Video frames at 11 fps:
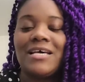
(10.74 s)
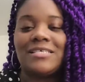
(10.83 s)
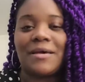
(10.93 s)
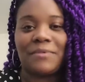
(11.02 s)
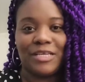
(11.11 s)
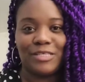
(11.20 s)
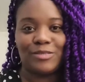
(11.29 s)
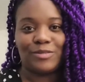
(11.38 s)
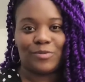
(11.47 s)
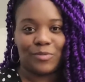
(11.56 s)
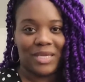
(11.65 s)
So I'm going to do
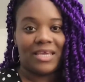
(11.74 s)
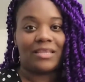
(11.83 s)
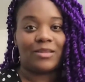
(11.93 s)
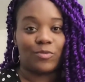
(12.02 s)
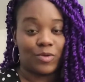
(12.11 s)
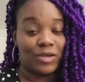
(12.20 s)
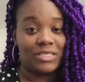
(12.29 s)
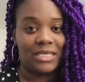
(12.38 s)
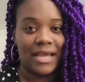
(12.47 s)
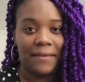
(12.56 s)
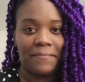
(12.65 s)
the week in the word
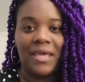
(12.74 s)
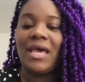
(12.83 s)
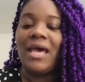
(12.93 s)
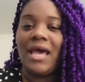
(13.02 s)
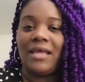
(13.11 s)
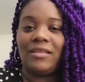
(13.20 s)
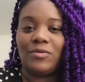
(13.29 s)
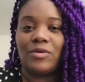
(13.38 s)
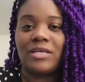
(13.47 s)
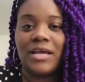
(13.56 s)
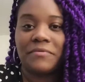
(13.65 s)
today. And the
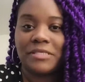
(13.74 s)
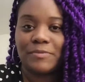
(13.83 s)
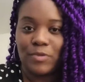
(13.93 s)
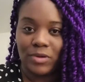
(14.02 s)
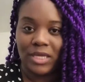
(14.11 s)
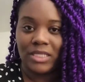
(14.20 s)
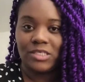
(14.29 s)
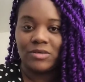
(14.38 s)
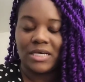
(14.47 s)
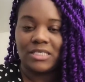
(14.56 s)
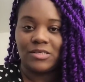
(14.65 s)
word that was spoken
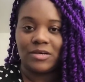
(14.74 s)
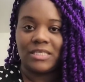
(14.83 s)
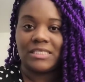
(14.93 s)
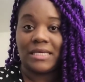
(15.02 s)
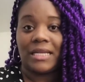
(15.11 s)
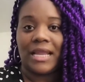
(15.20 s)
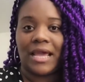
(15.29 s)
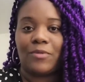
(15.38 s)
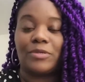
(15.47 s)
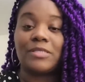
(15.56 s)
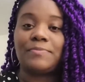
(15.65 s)
to us on
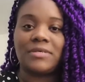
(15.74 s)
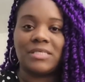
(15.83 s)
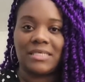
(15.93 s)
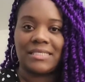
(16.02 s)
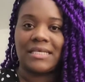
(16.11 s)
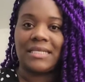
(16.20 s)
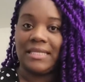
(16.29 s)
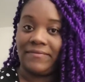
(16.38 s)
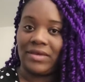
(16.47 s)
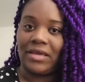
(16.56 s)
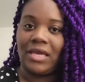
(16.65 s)
Sunday was persistent
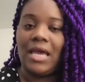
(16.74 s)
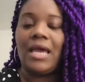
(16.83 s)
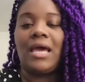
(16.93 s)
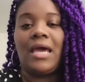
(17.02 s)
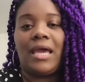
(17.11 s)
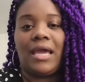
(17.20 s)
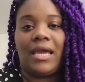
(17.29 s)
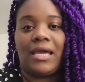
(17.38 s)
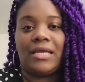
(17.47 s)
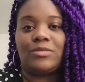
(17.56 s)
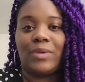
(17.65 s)
living.
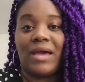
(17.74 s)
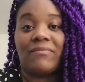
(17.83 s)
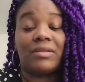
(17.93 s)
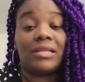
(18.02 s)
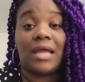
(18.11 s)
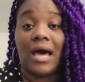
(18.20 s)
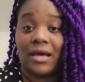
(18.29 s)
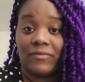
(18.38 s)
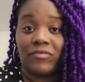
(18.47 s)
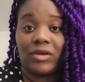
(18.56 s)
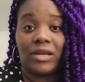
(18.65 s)
And we have a lot
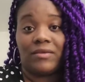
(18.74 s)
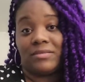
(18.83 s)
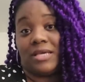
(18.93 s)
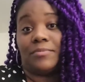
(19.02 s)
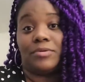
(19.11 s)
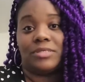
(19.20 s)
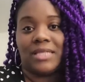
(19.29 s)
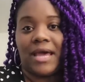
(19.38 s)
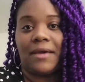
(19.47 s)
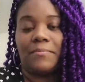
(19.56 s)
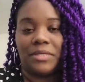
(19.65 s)
of great examples
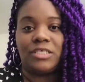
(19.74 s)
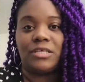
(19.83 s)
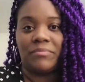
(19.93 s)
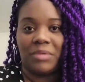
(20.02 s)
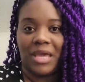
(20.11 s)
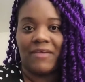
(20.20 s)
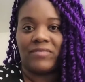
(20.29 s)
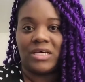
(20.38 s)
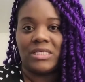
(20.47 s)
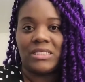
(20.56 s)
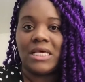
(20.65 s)
that Bishop gave
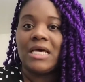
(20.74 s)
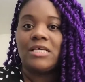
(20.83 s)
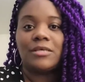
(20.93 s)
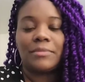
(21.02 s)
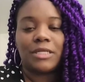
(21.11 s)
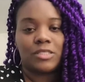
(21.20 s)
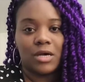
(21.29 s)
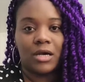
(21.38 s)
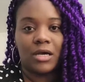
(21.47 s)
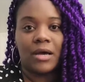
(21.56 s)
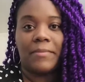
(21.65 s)
us. So I'm going to
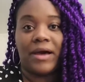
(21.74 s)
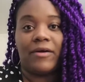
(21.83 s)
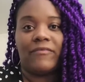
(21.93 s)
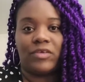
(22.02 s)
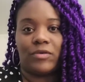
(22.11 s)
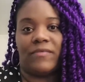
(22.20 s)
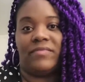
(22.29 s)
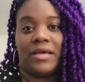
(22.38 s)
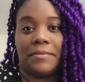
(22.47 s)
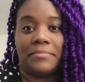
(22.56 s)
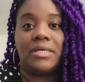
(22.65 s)
talk about a few of
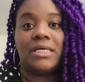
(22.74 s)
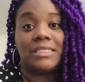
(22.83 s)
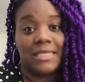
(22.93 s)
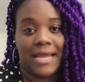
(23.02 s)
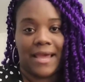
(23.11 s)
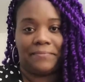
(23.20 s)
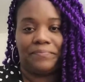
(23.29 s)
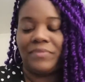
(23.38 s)
them today.